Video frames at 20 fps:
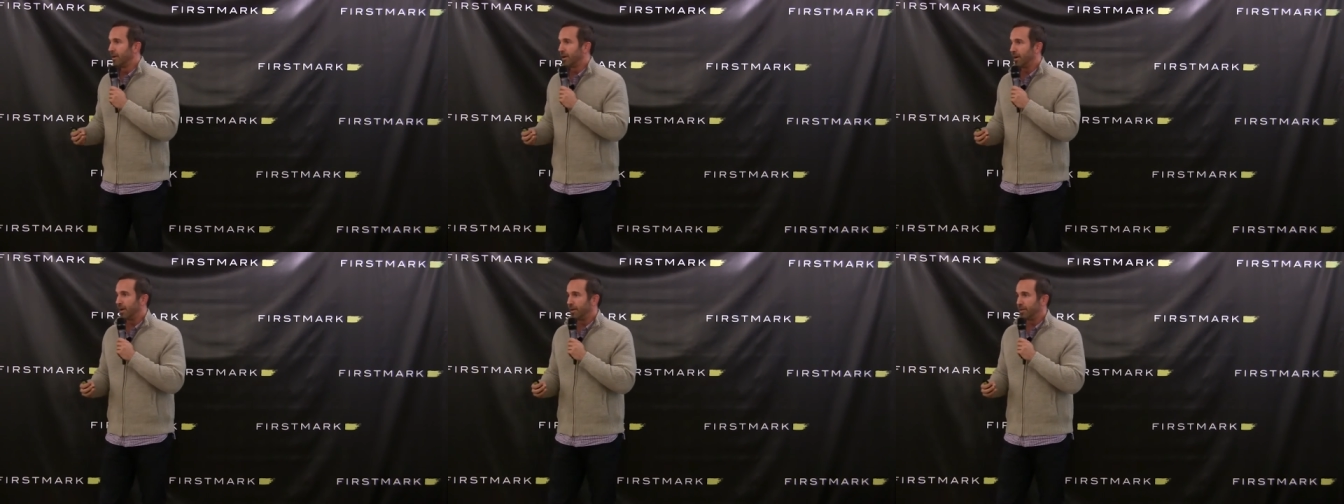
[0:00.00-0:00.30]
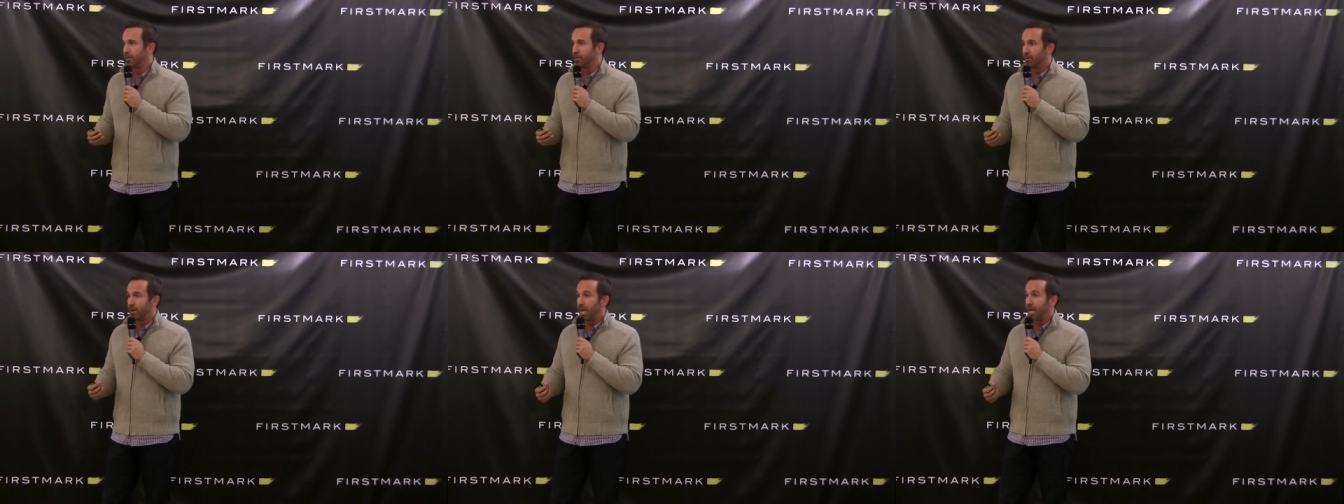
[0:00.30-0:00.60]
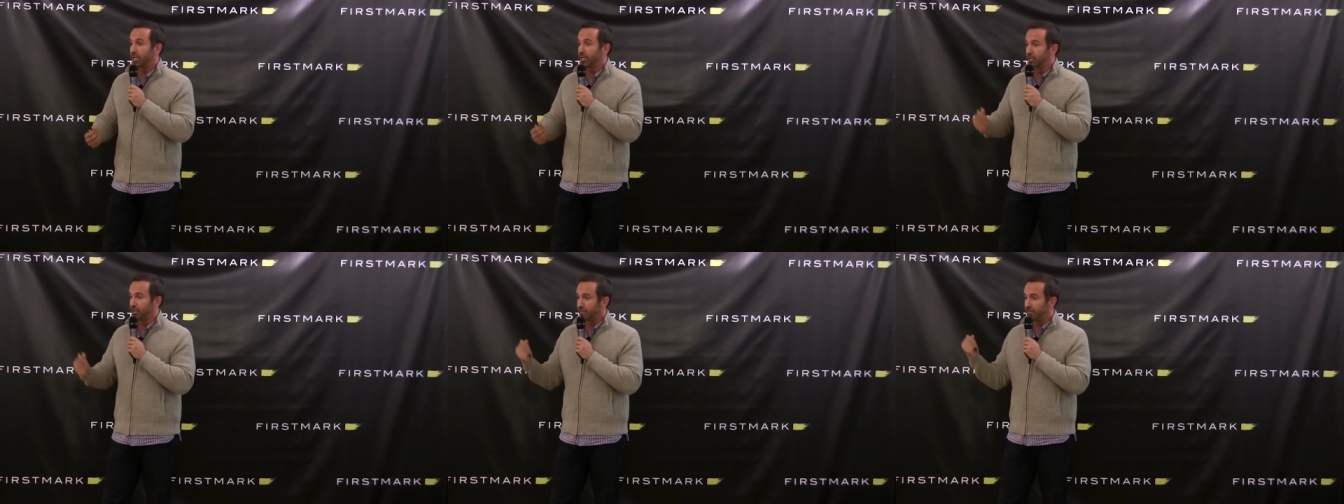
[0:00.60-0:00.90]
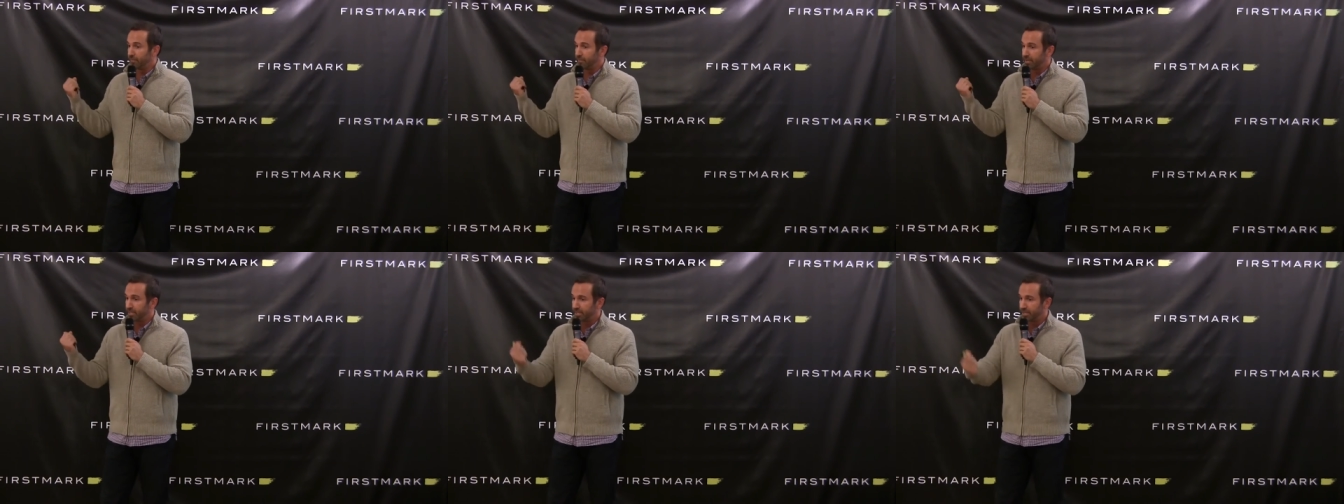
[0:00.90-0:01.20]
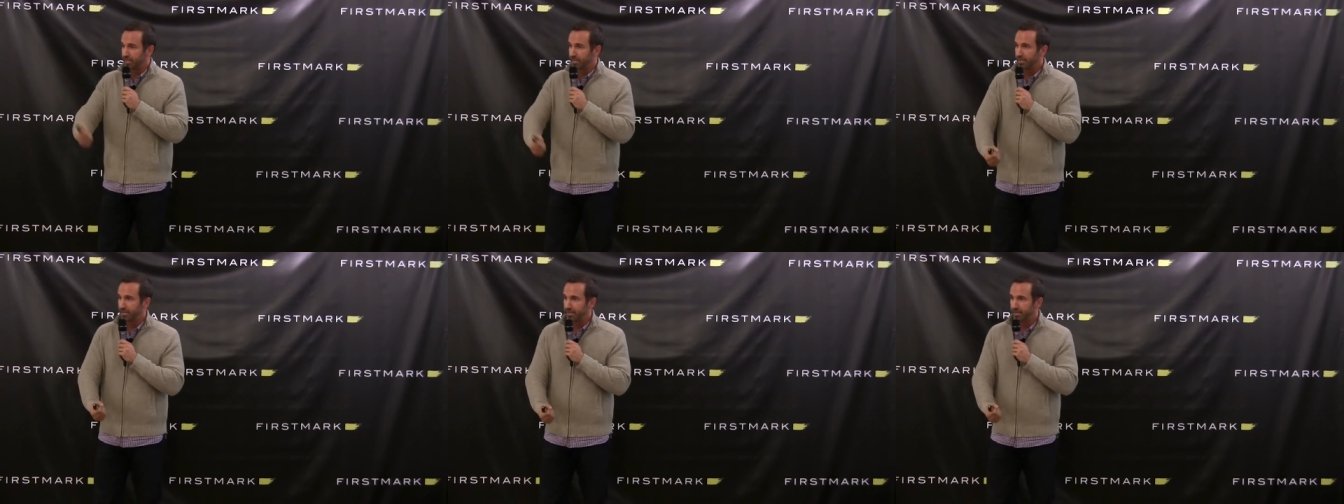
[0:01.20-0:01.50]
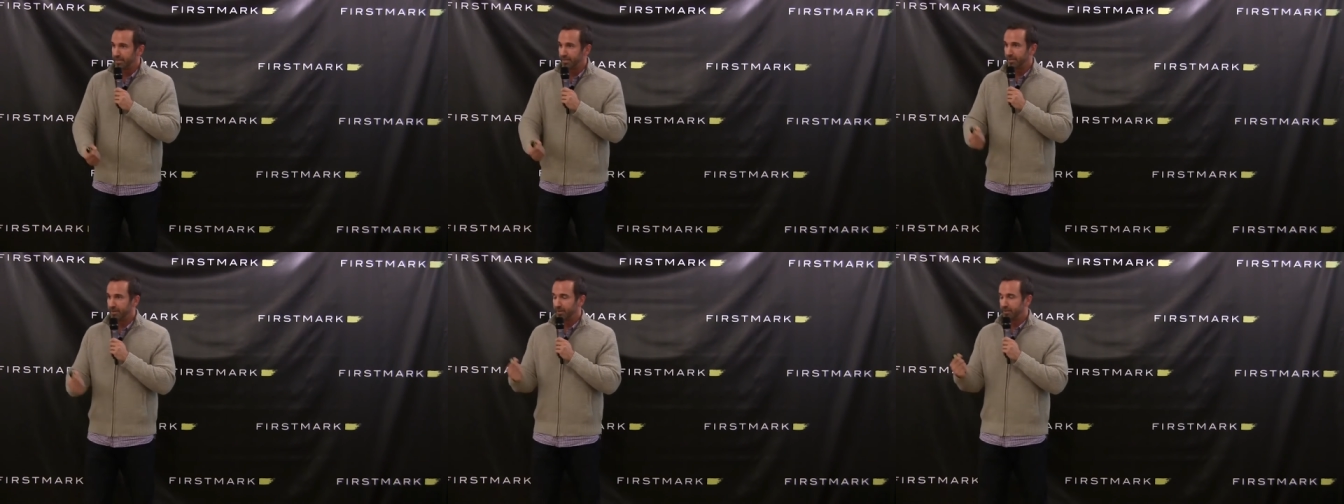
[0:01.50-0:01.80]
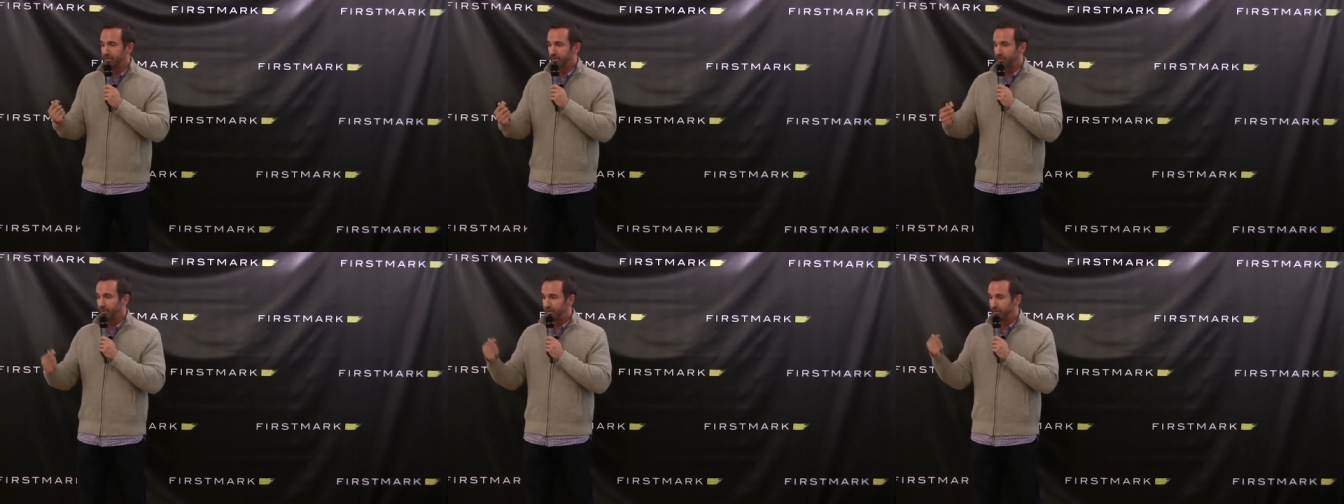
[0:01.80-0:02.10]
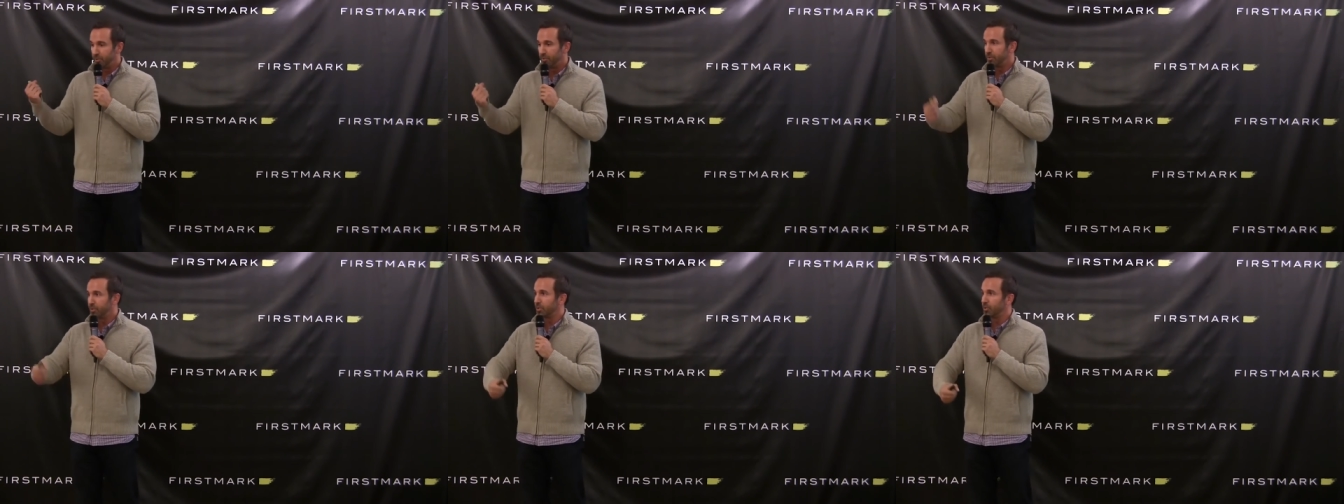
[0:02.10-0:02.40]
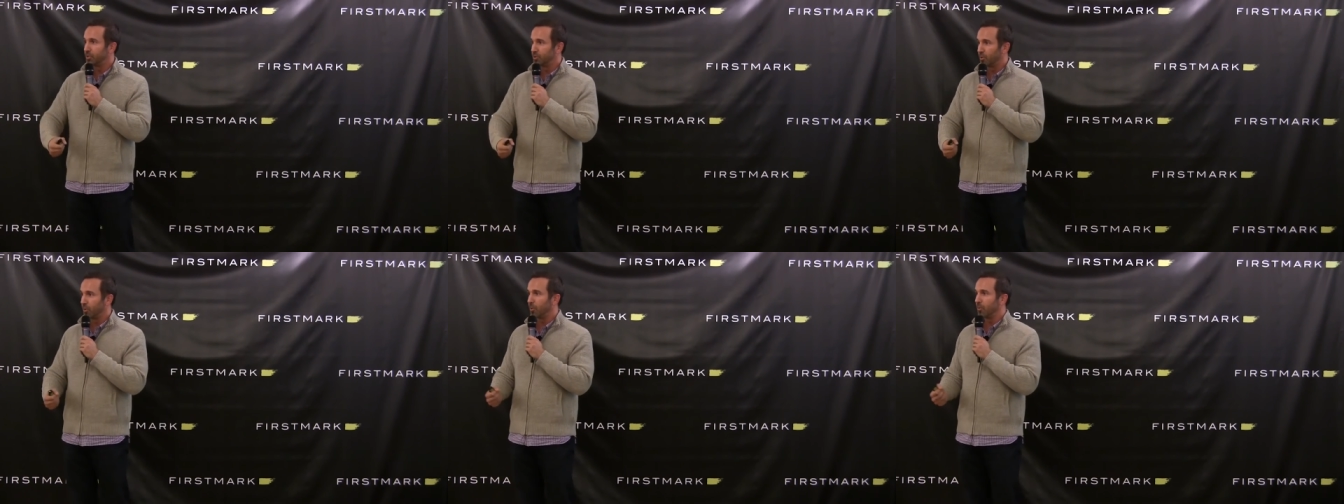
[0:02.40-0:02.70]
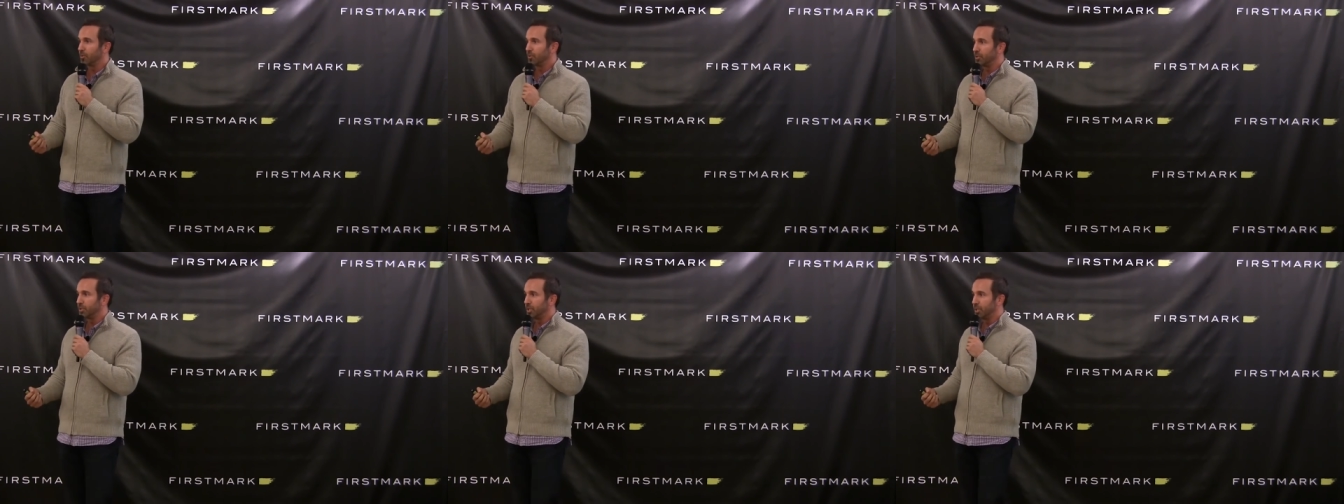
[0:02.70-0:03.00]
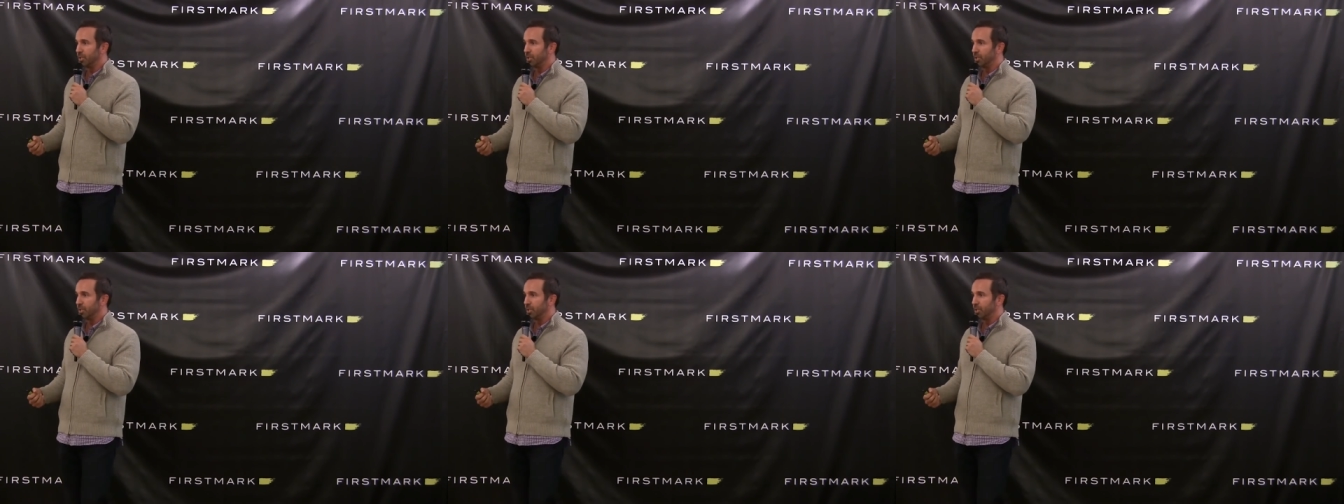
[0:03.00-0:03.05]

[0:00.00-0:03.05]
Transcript: Uh, you don't actually physically, you know, sort of use controllers